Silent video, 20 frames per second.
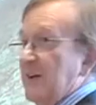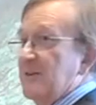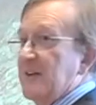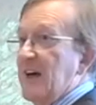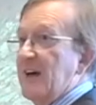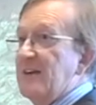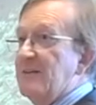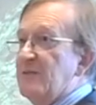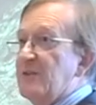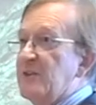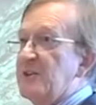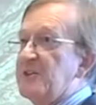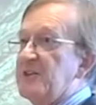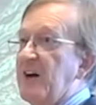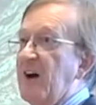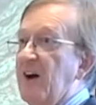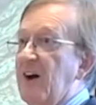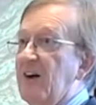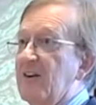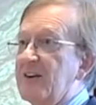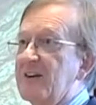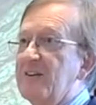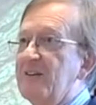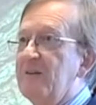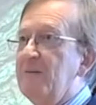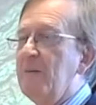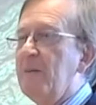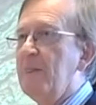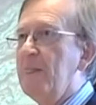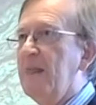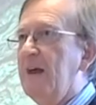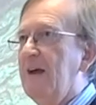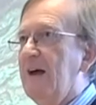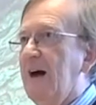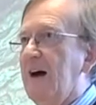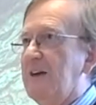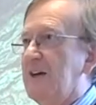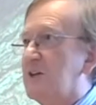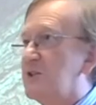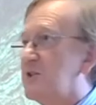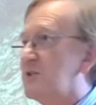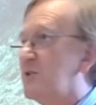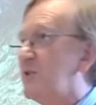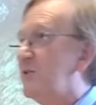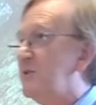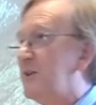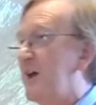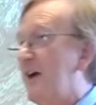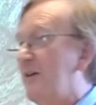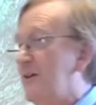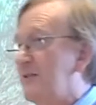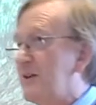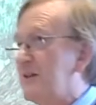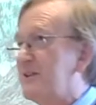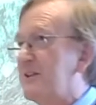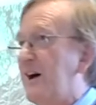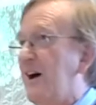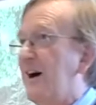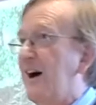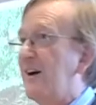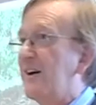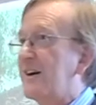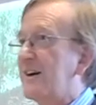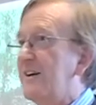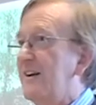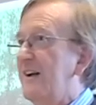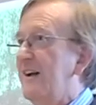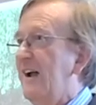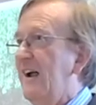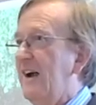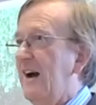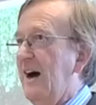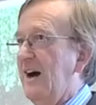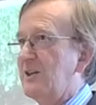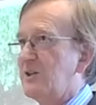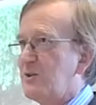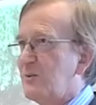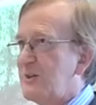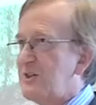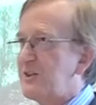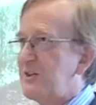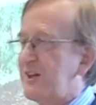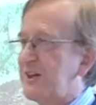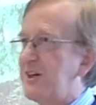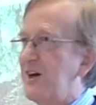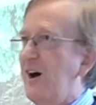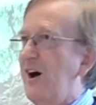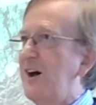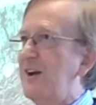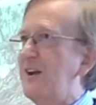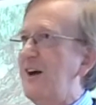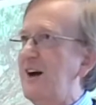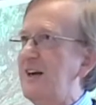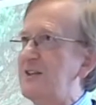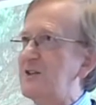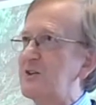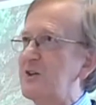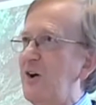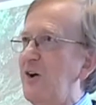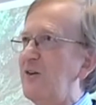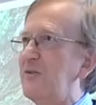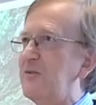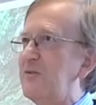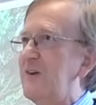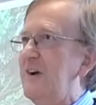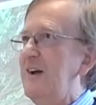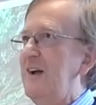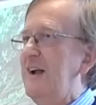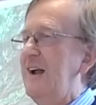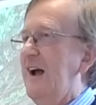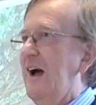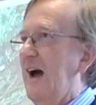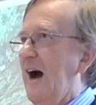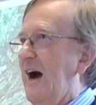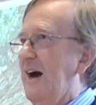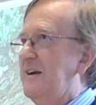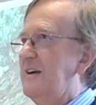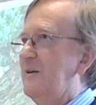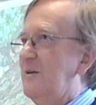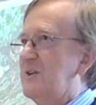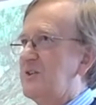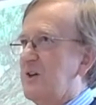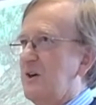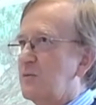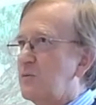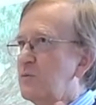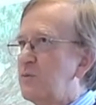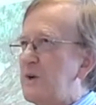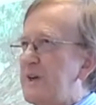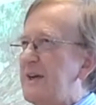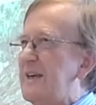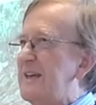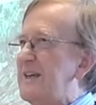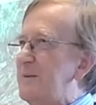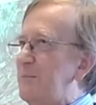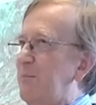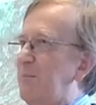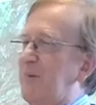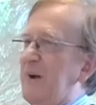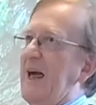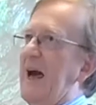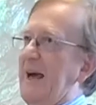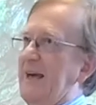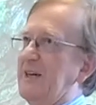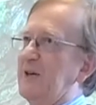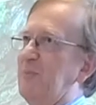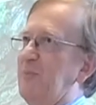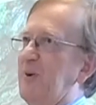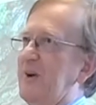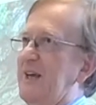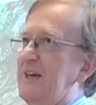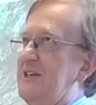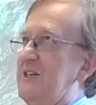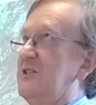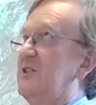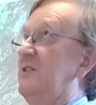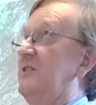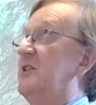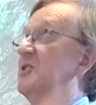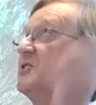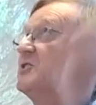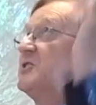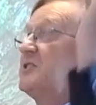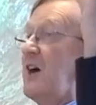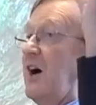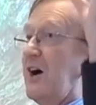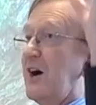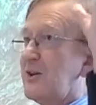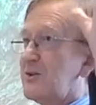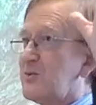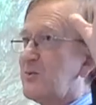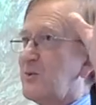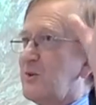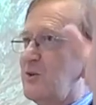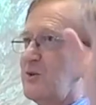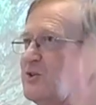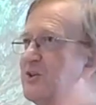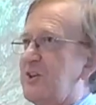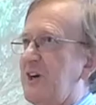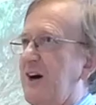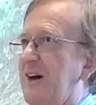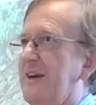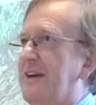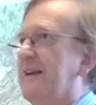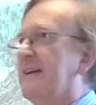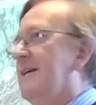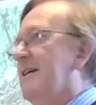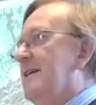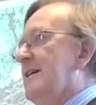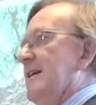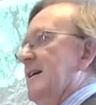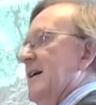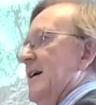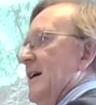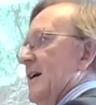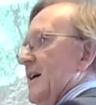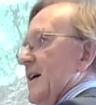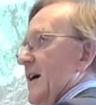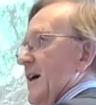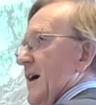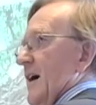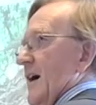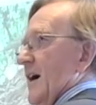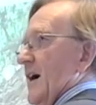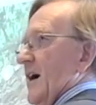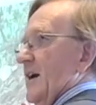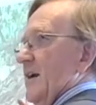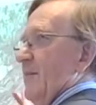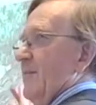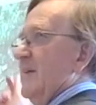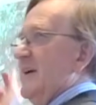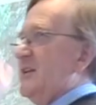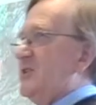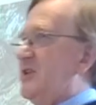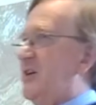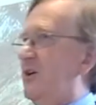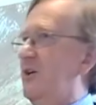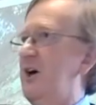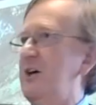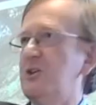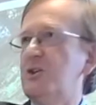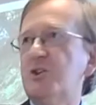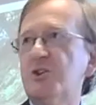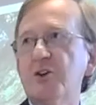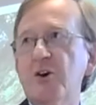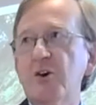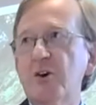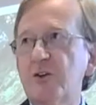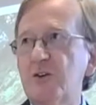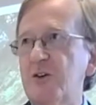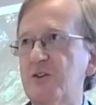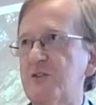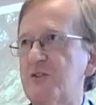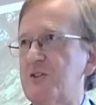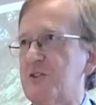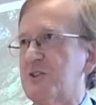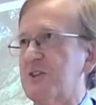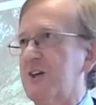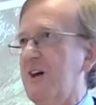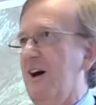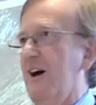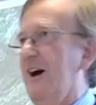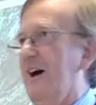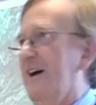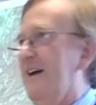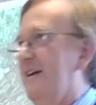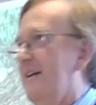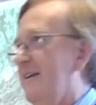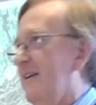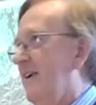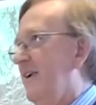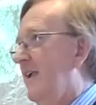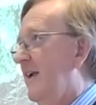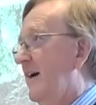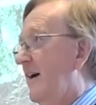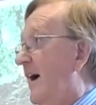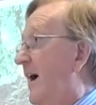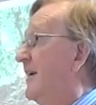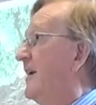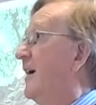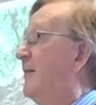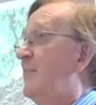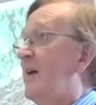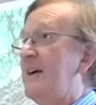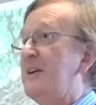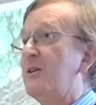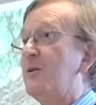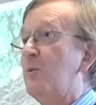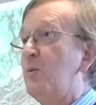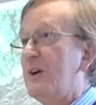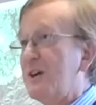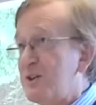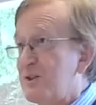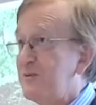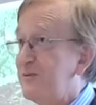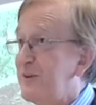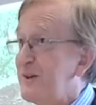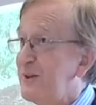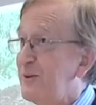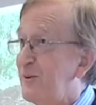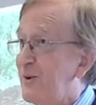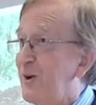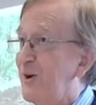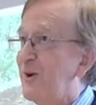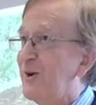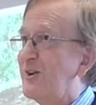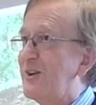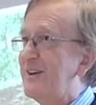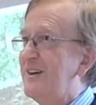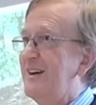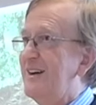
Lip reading: Cave in the dark, and I stood there in the dark, I switched the car lights off, and it was a really black place, and the stars were all shining, and a meteorite shot across the sky, and I made a wish for you all.